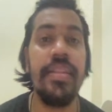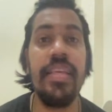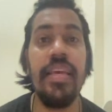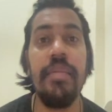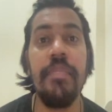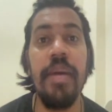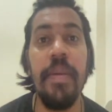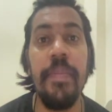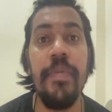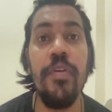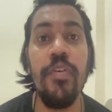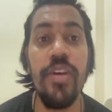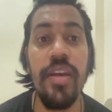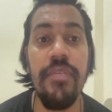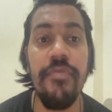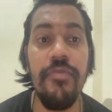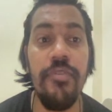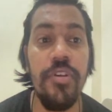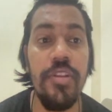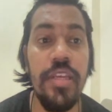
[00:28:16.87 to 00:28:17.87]
They might be
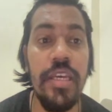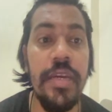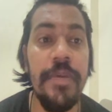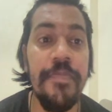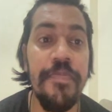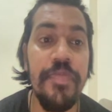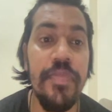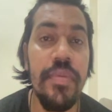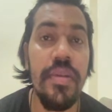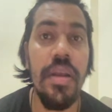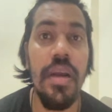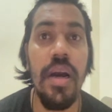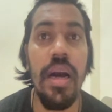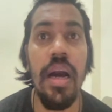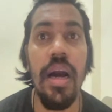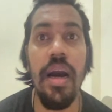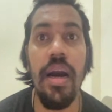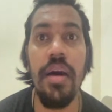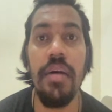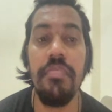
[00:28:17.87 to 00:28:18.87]
looking for the
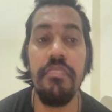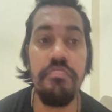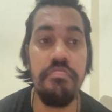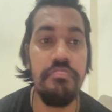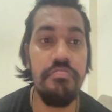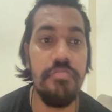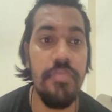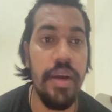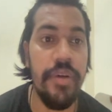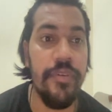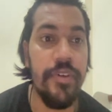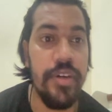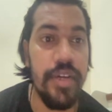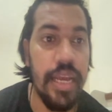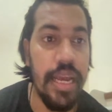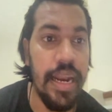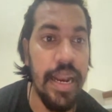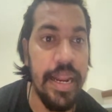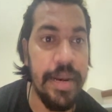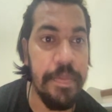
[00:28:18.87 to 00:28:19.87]

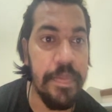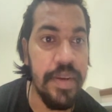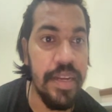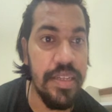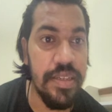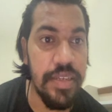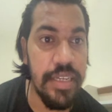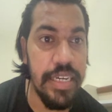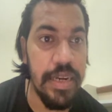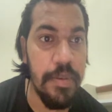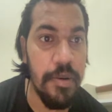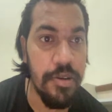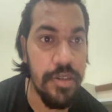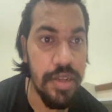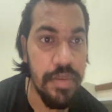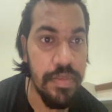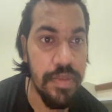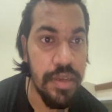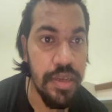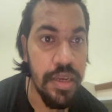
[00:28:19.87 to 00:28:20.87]
let me just read about
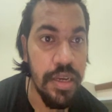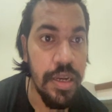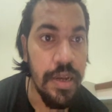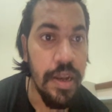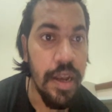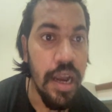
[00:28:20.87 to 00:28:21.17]
something.